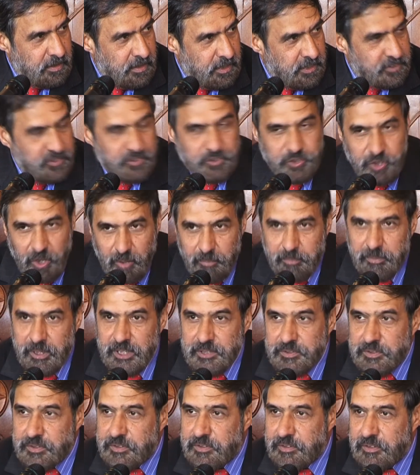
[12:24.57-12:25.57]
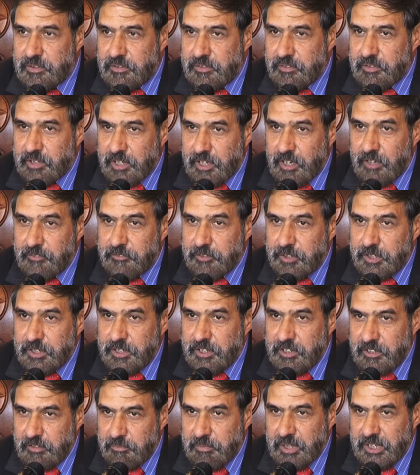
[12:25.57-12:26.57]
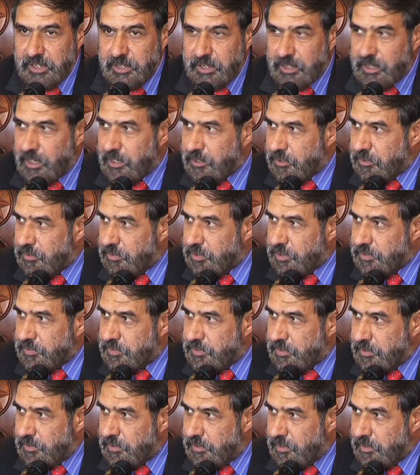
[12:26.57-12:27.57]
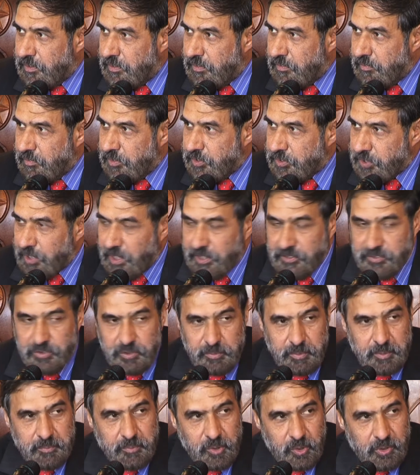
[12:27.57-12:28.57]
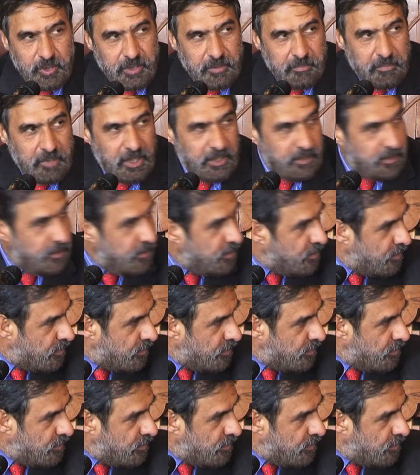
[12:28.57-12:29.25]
it's jobless recovery in many countries, which has to be borne in mind.